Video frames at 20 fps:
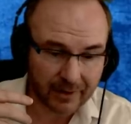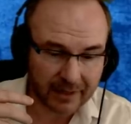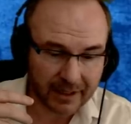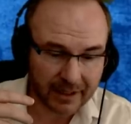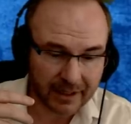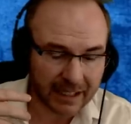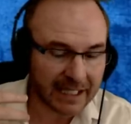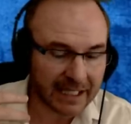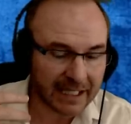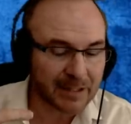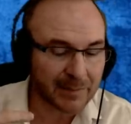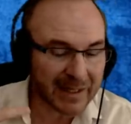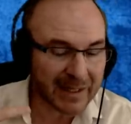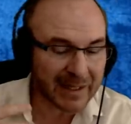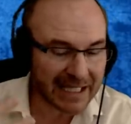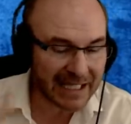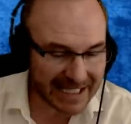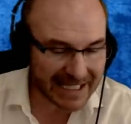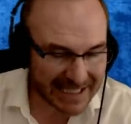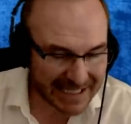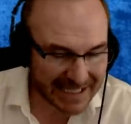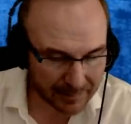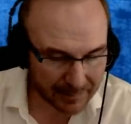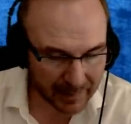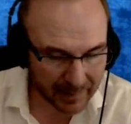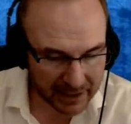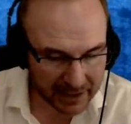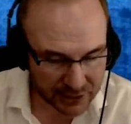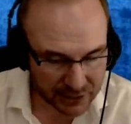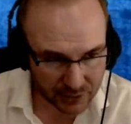that he needed to be
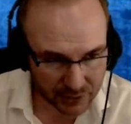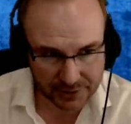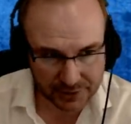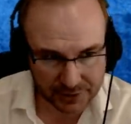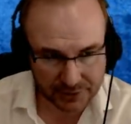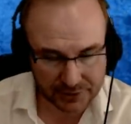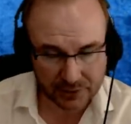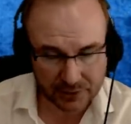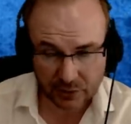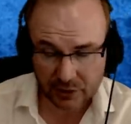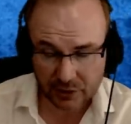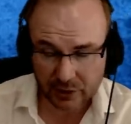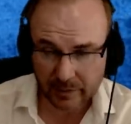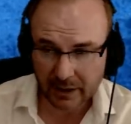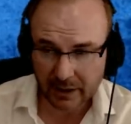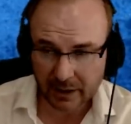kissed by Judas in order to